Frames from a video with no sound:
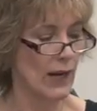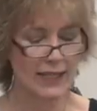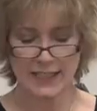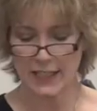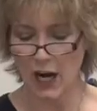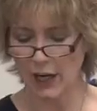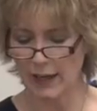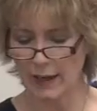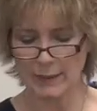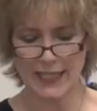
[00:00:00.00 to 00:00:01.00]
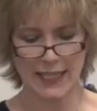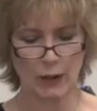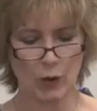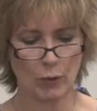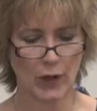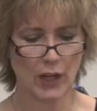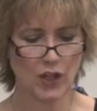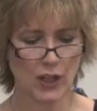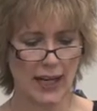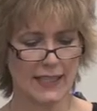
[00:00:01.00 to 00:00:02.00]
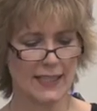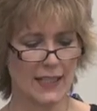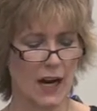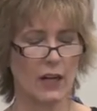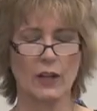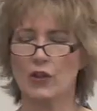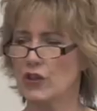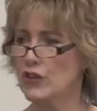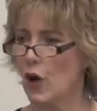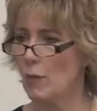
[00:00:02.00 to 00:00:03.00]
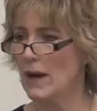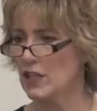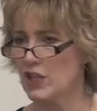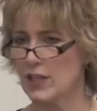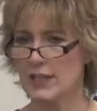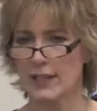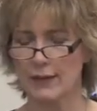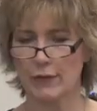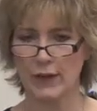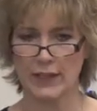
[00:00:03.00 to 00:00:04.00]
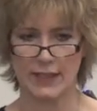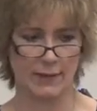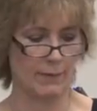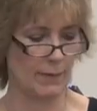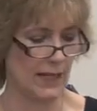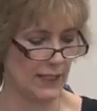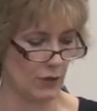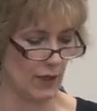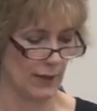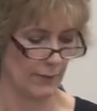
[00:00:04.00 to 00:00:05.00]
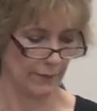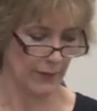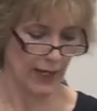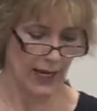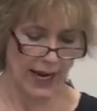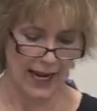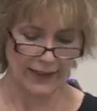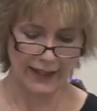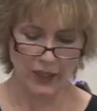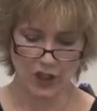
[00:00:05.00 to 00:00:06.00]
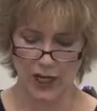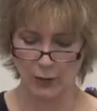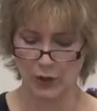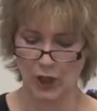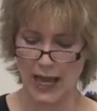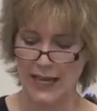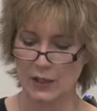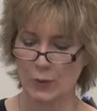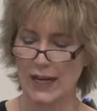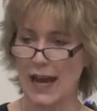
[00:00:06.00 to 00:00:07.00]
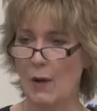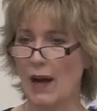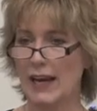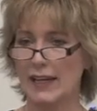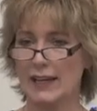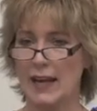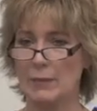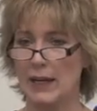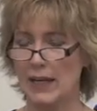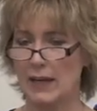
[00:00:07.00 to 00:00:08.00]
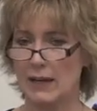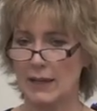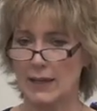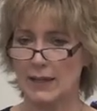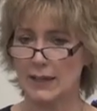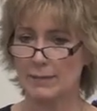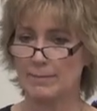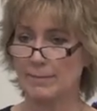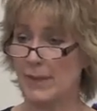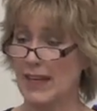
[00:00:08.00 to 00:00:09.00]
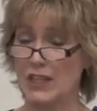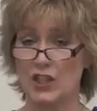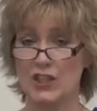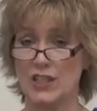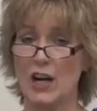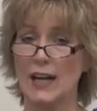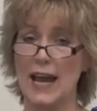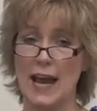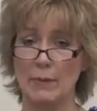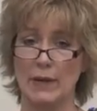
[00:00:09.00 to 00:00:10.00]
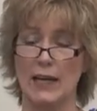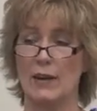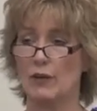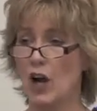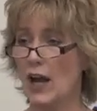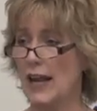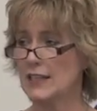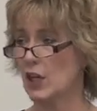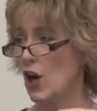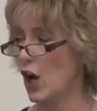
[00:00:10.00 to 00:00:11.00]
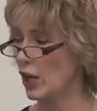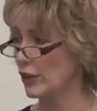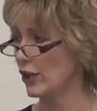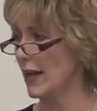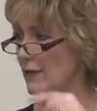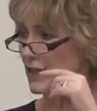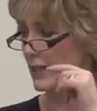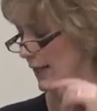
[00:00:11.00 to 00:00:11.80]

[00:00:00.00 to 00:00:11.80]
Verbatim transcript: when I started, I was thinking, Lord, where should I start? There's so much to deliverance ministry. And I think I shared with you last week how I ended up in it. Um, things just started happening. If God has a call in your life to